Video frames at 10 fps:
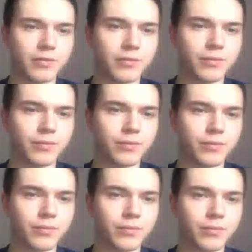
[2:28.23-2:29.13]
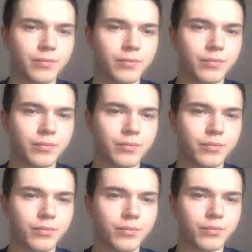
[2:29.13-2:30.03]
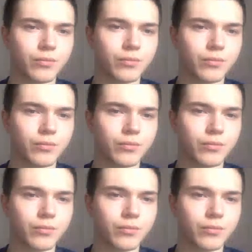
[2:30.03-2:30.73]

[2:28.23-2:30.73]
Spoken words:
Nobody speaks.